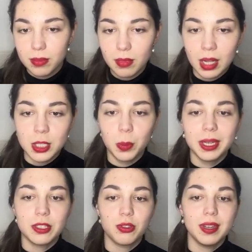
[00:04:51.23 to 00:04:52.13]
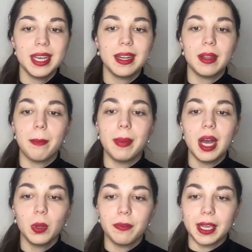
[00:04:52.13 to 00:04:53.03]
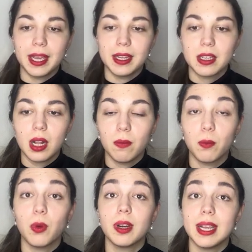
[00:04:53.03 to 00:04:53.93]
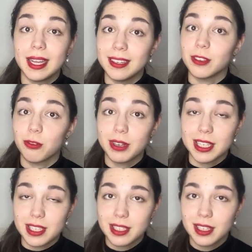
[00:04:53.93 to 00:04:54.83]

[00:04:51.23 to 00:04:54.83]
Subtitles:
Let's open a trade at the bottom of the candle for an increase.